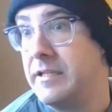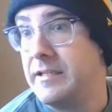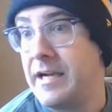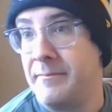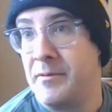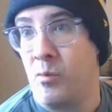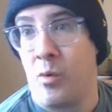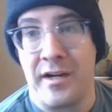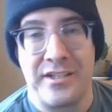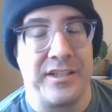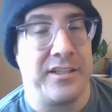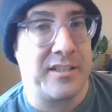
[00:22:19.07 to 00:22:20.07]
have been
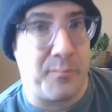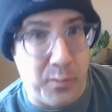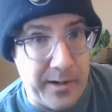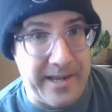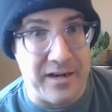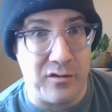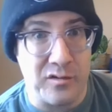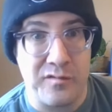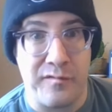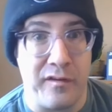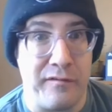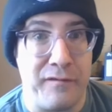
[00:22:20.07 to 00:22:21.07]
watching The Sopranos
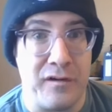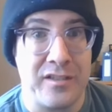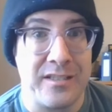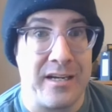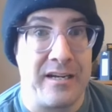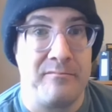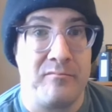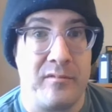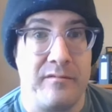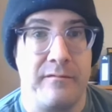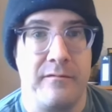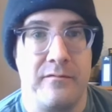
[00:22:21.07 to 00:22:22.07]
for the first time,
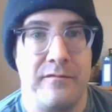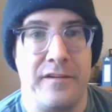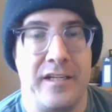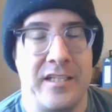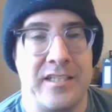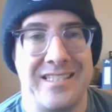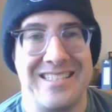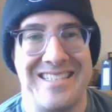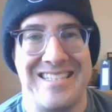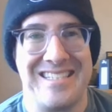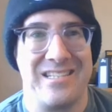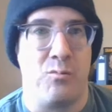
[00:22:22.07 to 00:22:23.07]
finished
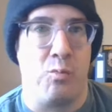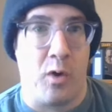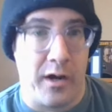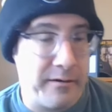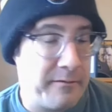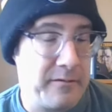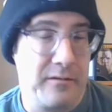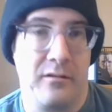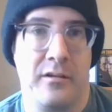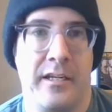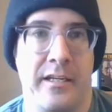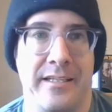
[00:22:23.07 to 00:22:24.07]
season 1,
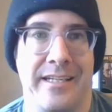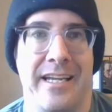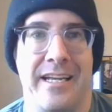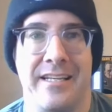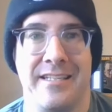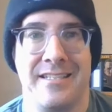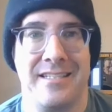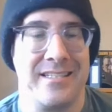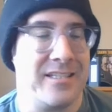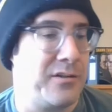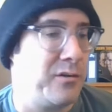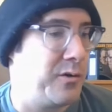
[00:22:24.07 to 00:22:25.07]
looking to get into
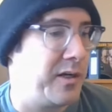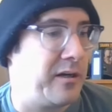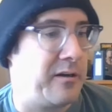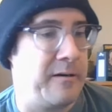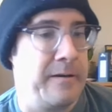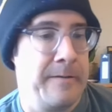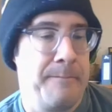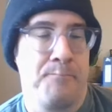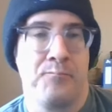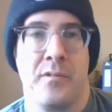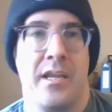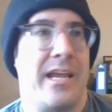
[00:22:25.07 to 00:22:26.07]
season 2 here,
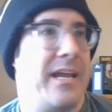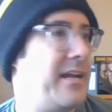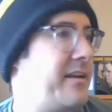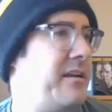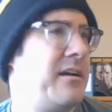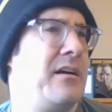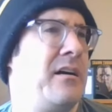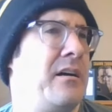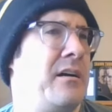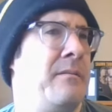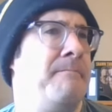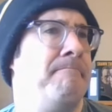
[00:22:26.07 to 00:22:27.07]
and
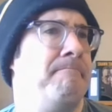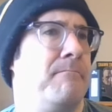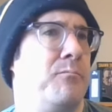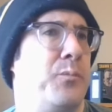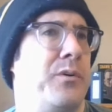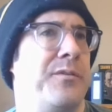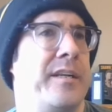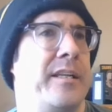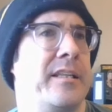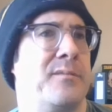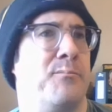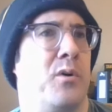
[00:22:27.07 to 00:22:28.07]
been reading
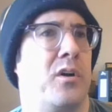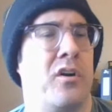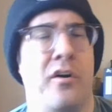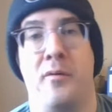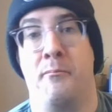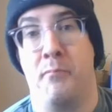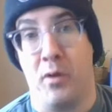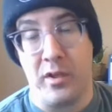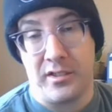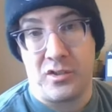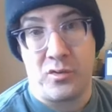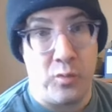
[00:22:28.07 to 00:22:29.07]
this book called The
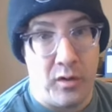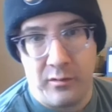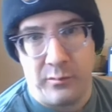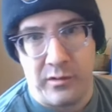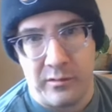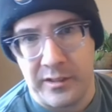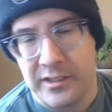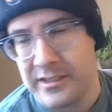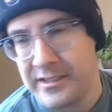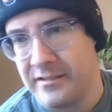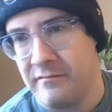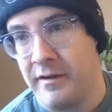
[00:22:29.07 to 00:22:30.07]
Bullet Swallower, which
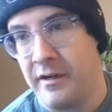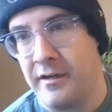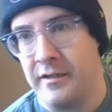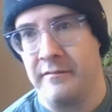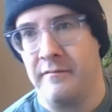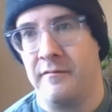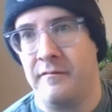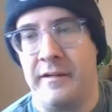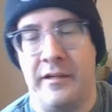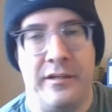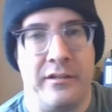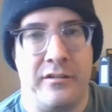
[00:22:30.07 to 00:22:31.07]
is very,
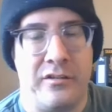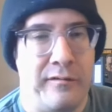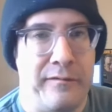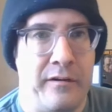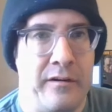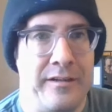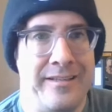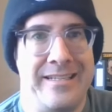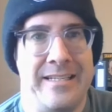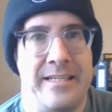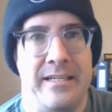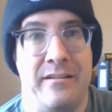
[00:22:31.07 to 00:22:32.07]
very good so far
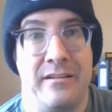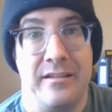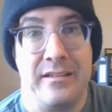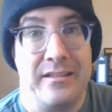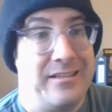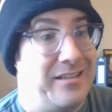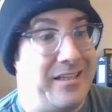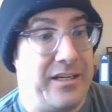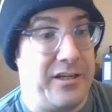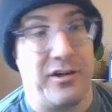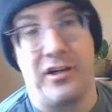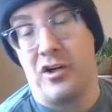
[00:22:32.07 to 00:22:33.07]
indeed. A
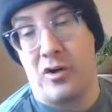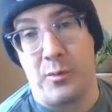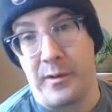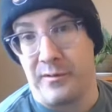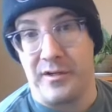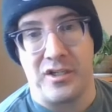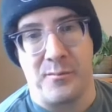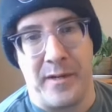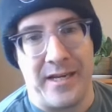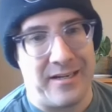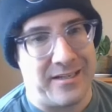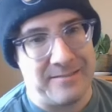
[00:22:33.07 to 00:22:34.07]
year ago, we were in
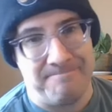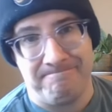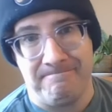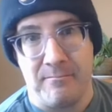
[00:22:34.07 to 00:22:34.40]
Jamaica.